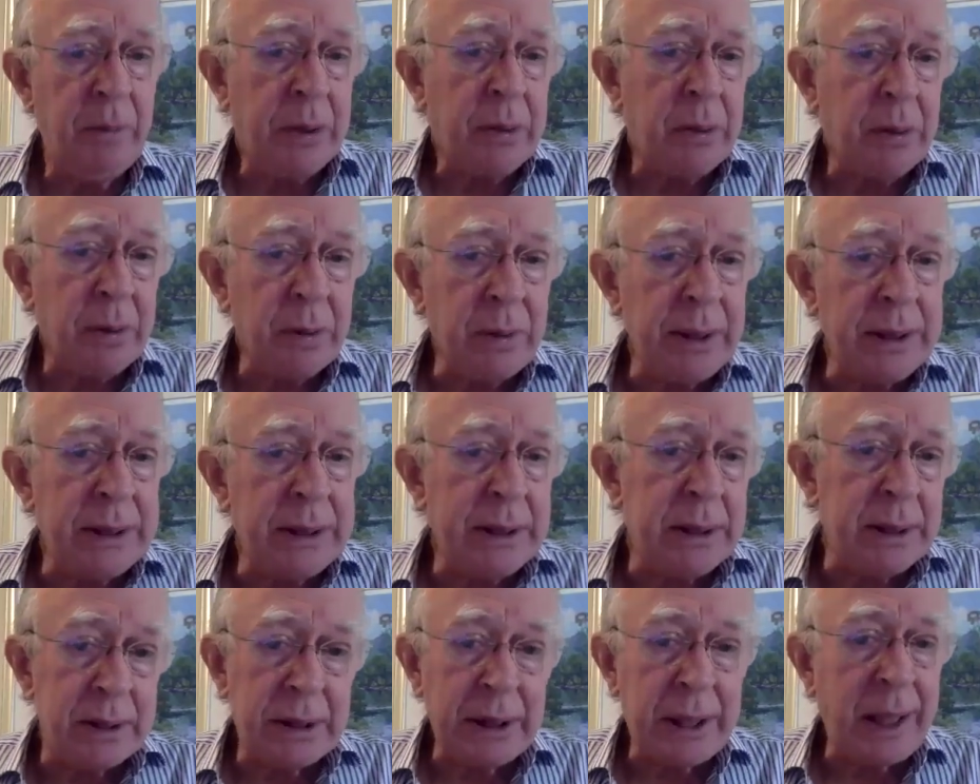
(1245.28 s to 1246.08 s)
We call
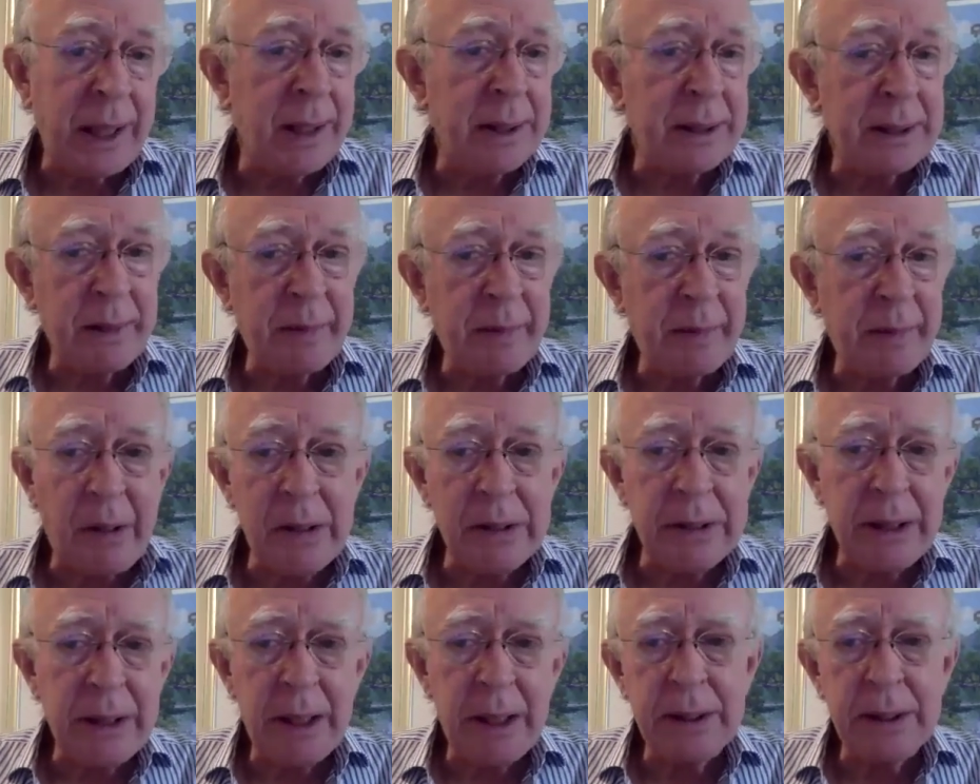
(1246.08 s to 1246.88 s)
this challenge the
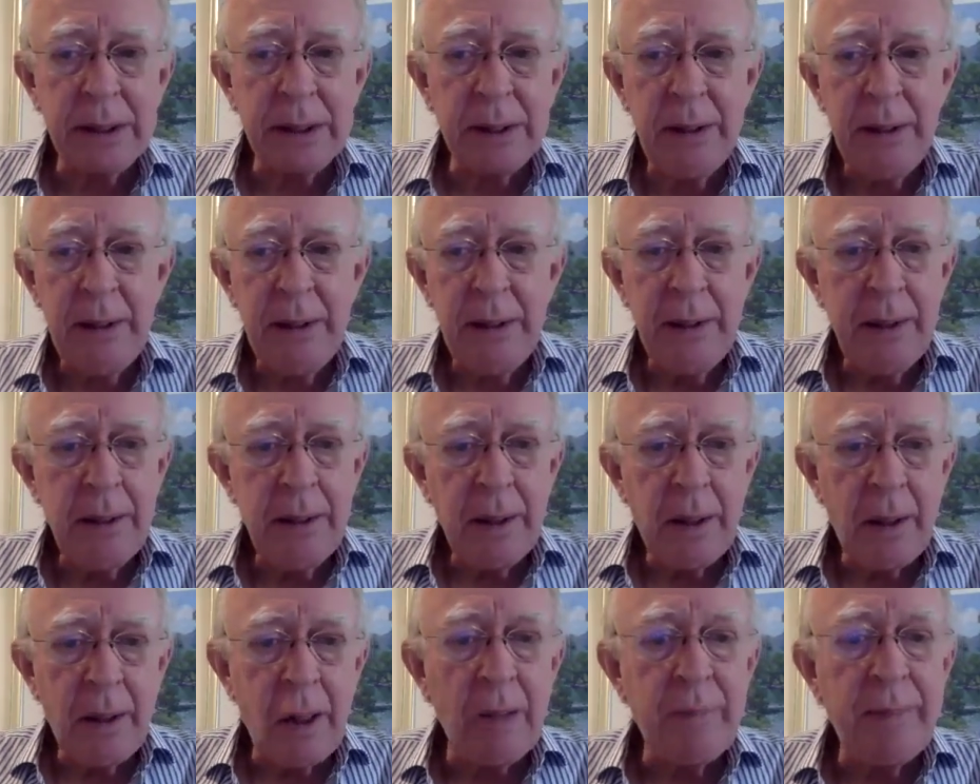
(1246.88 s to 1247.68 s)
process.
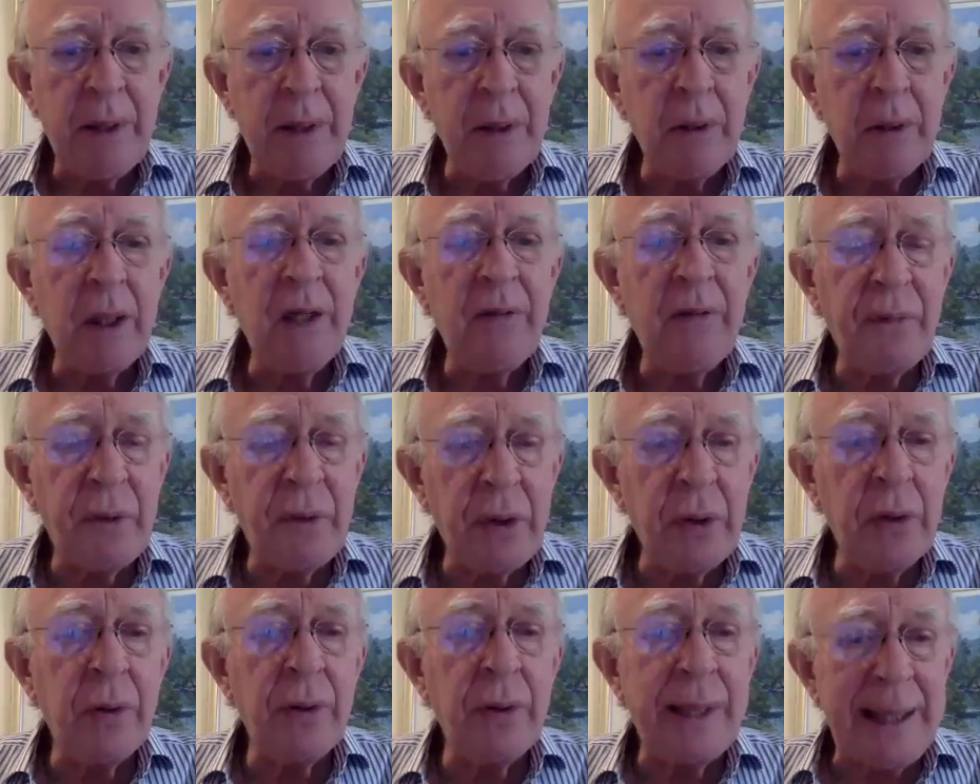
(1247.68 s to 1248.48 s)
I'll be looking
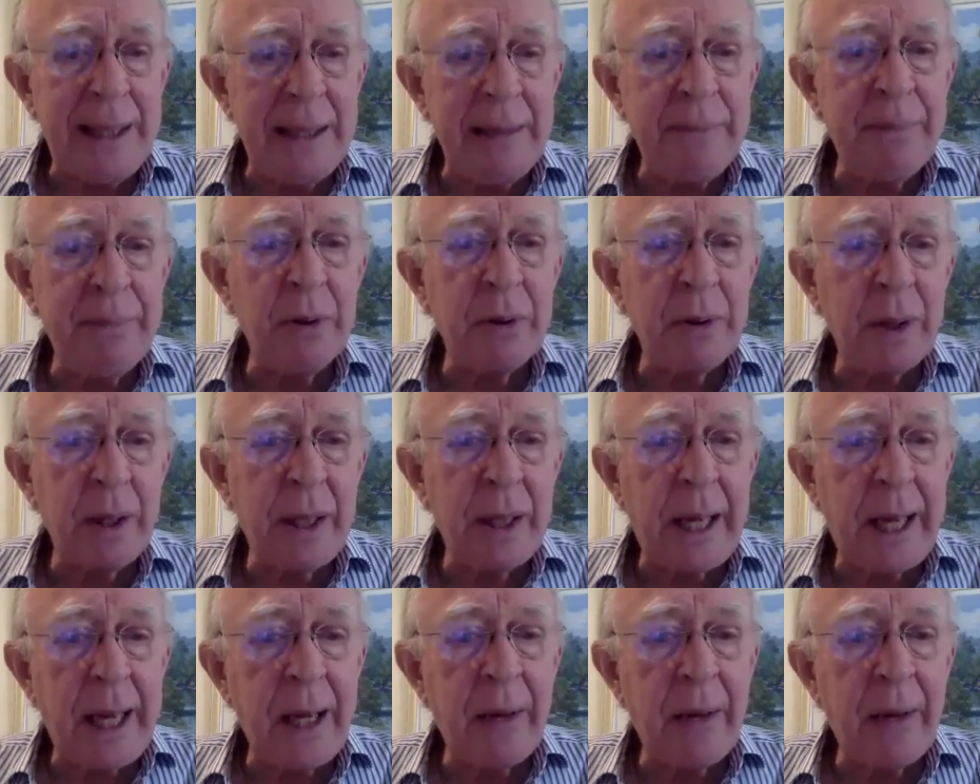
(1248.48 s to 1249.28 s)
for your input
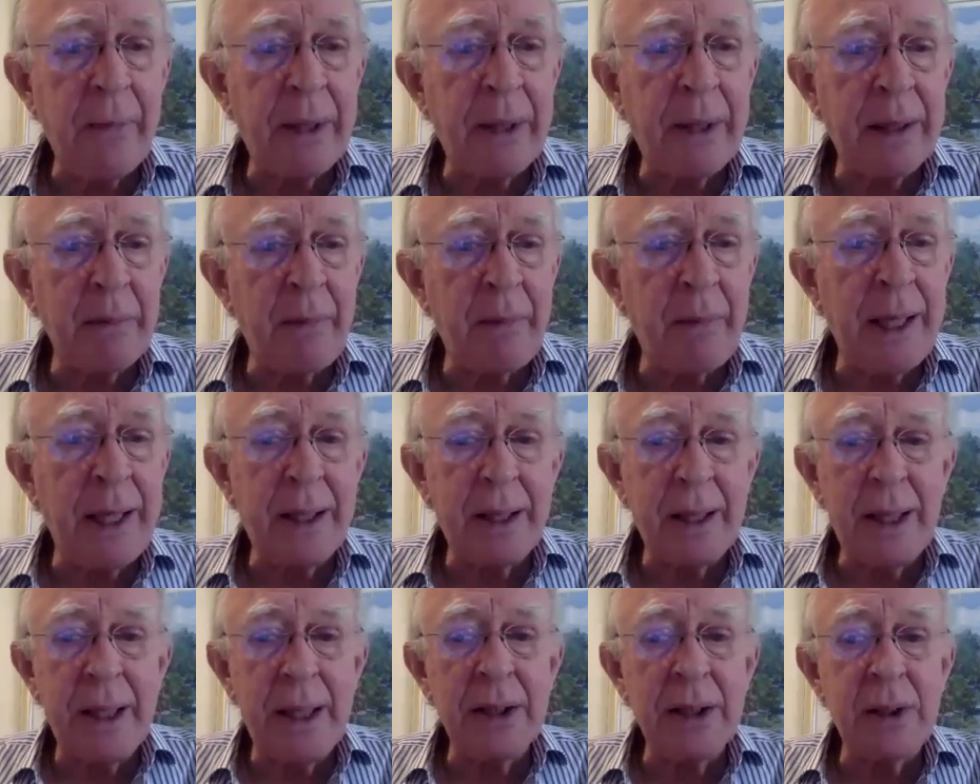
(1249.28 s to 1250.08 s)
on how we can
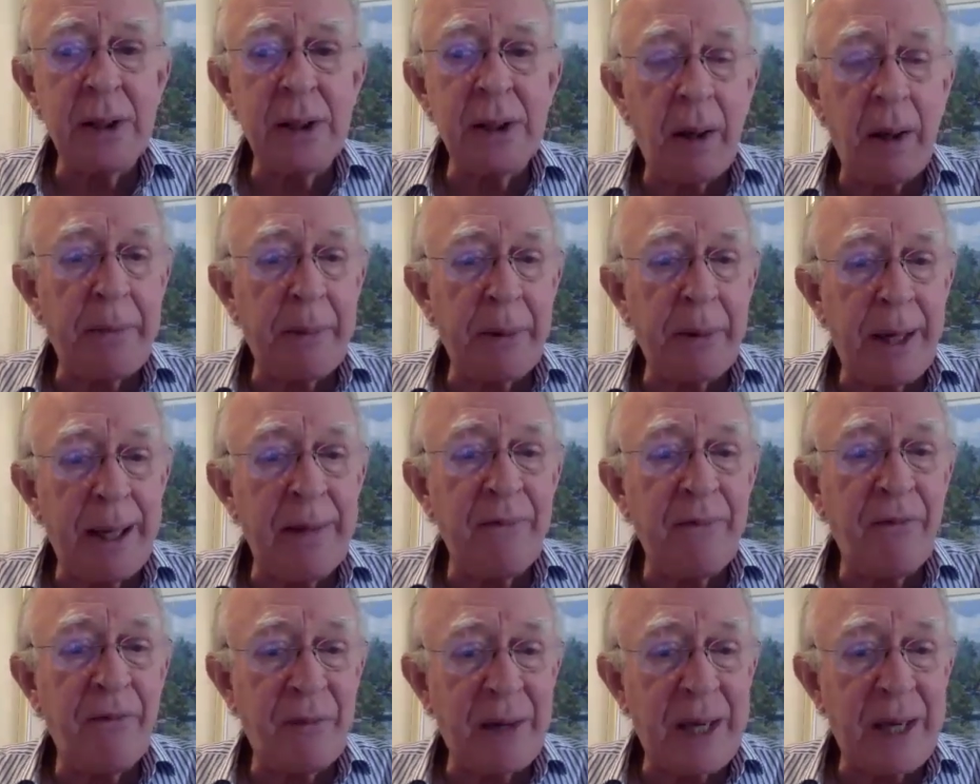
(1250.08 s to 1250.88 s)
make things
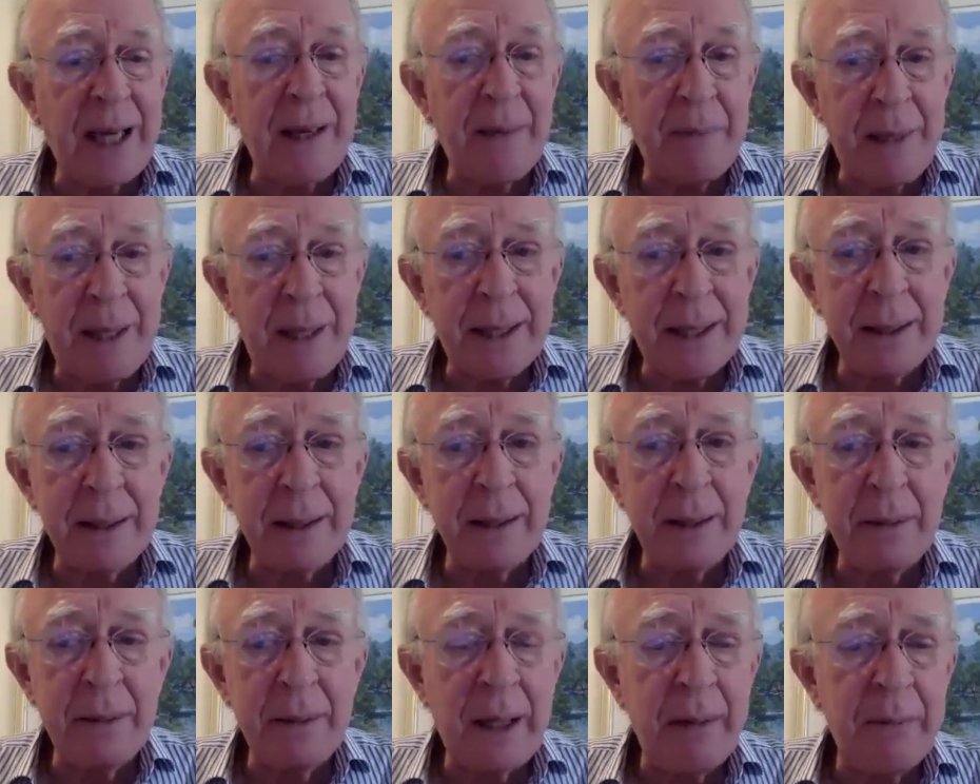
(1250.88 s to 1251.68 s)
operate far
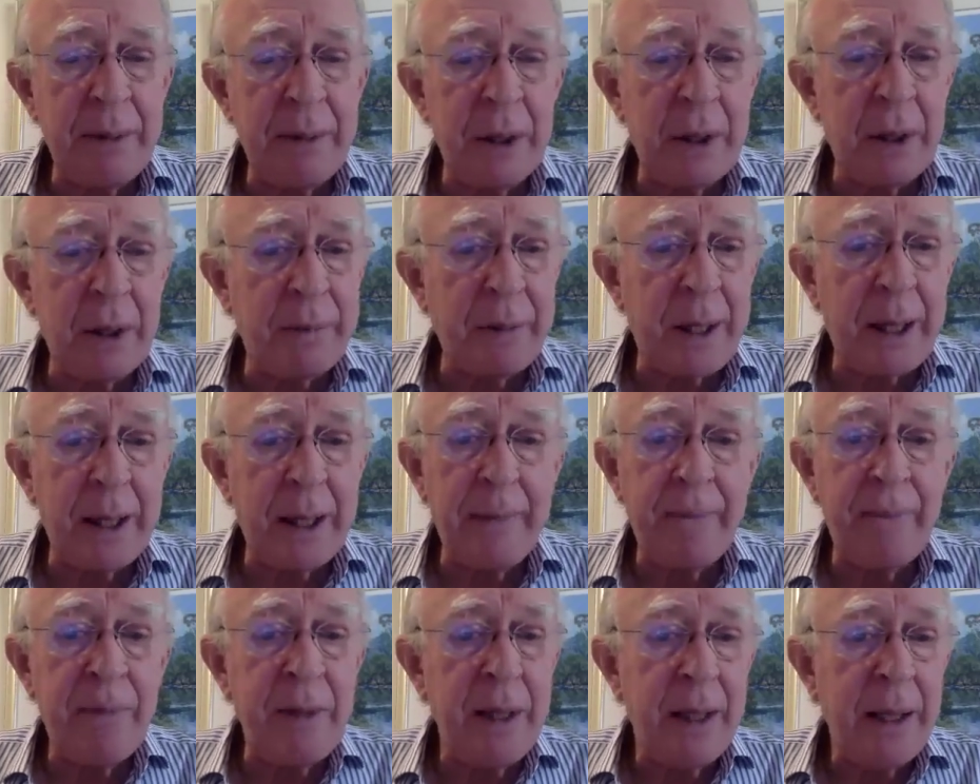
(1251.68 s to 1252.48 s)
better than they've been
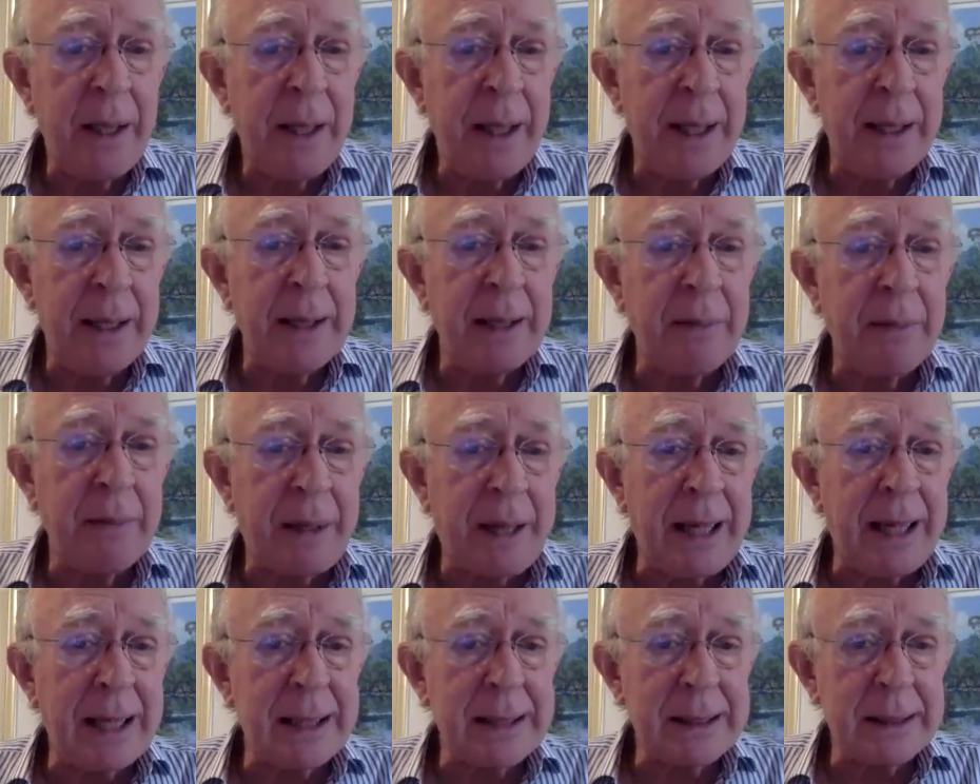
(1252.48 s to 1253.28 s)
operating in the
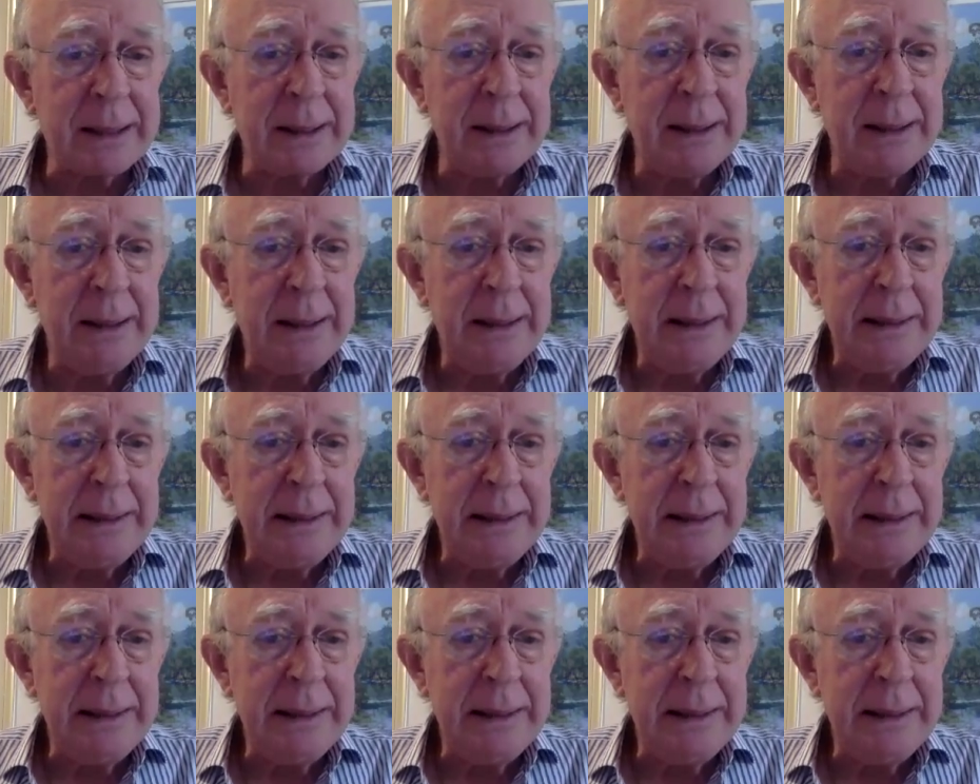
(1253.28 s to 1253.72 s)
past.